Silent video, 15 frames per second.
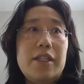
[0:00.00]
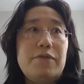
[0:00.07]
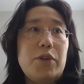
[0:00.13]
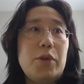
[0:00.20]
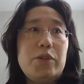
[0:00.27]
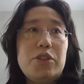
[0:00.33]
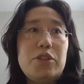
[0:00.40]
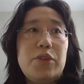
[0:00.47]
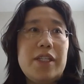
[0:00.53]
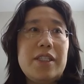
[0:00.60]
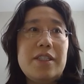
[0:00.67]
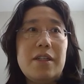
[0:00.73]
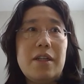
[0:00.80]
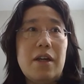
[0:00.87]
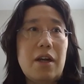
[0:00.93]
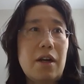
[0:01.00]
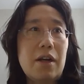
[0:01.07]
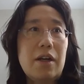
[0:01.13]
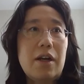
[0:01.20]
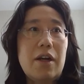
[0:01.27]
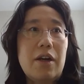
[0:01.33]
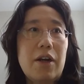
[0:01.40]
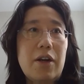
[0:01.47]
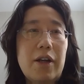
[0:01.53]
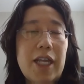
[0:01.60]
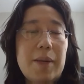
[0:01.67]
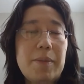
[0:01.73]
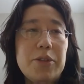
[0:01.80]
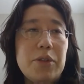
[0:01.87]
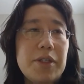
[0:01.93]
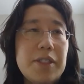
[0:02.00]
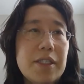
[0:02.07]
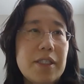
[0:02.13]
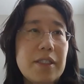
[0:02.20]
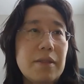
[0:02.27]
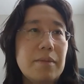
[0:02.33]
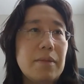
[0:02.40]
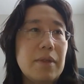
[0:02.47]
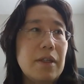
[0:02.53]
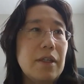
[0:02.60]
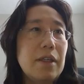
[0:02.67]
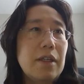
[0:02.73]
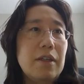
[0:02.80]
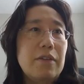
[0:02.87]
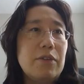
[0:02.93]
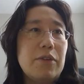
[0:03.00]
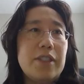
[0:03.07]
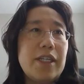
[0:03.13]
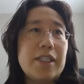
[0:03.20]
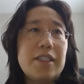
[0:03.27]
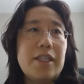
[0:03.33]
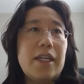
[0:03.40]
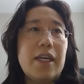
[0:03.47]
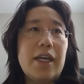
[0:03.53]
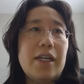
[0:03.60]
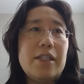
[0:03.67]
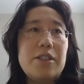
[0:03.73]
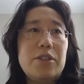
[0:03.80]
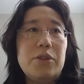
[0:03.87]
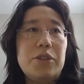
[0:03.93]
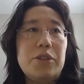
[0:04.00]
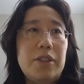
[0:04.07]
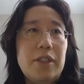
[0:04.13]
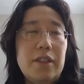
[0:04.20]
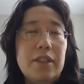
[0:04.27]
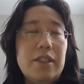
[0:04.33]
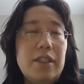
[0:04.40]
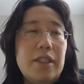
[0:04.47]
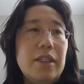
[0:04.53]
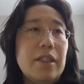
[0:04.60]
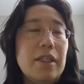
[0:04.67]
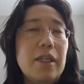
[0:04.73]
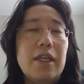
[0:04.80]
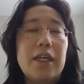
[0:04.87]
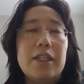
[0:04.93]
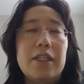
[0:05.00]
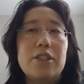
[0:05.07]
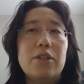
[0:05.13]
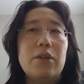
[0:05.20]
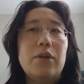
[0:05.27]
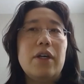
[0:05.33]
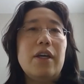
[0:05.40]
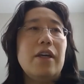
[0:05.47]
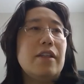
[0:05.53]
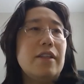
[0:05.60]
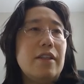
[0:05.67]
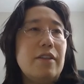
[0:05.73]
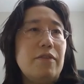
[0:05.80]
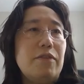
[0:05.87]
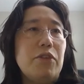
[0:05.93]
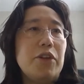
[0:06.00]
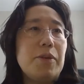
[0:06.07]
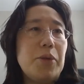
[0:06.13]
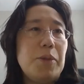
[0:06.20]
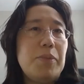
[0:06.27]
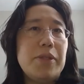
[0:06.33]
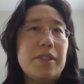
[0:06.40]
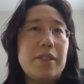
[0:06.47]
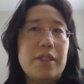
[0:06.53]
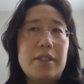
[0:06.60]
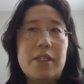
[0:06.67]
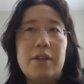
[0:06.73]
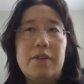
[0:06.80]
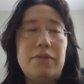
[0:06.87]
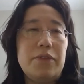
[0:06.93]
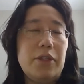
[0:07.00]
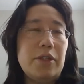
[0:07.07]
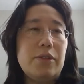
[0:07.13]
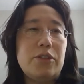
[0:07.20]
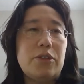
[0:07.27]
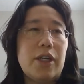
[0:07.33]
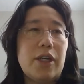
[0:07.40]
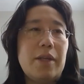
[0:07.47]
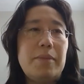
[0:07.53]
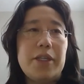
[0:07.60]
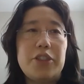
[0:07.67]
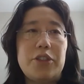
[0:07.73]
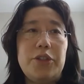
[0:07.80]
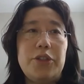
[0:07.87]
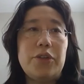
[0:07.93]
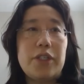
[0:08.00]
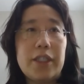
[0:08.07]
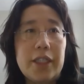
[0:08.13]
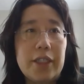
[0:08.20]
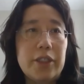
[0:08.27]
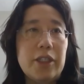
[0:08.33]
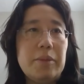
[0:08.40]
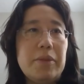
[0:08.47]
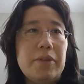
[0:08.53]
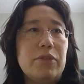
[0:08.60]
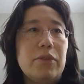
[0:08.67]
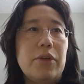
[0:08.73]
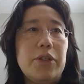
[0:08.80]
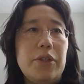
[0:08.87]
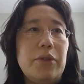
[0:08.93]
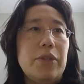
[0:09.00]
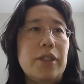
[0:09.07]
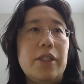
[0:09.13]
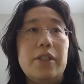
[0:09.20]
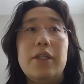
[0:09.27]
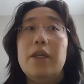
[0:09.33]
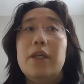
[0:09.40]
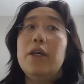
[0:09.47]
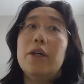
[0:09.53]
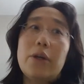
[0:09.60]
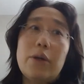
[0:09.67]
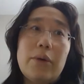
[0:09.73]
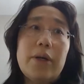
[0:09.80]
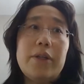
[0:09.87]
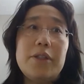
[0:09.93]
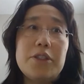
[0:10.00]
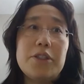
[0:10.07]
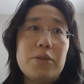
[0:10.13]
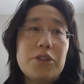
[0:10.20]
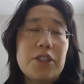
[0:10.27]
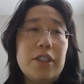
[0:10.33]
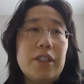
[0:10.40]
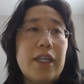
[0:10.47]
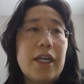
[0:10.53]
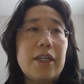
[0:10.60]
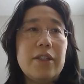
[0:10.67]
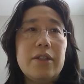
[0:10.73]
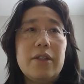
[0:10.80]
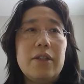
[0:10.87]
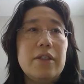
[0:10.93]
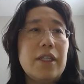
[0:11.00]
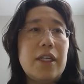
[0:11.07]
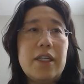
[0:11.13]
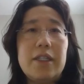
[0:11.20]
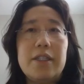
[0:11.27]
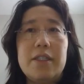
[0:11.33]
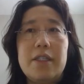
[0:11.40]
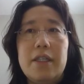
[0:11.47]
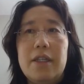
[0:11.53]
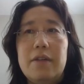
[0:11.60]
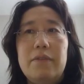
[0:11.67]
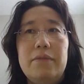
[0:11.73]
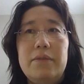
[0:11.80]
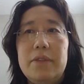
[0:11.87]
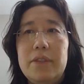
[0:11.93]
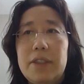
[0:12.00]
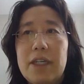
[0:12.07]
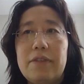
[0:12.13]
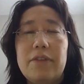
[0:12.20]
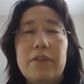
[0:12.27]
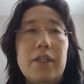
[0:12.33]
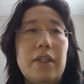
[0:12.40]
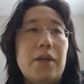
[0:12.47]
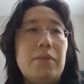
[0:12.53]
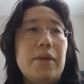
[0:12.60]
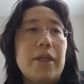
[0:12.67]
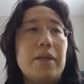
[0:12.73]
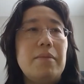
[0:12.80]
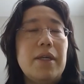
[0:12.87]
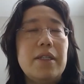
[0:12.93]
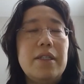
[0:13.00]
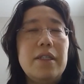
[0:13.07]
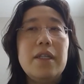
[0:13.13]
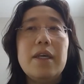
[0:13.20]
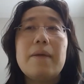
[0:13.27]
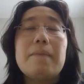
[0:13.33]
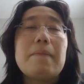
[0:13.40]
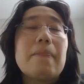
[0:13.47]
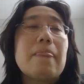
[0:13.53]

further strains our laboratory system for a test that has no utility. And so for the purposes of, trying to make sure you're clear before you can go out and socially gather, that is definitely not recommended.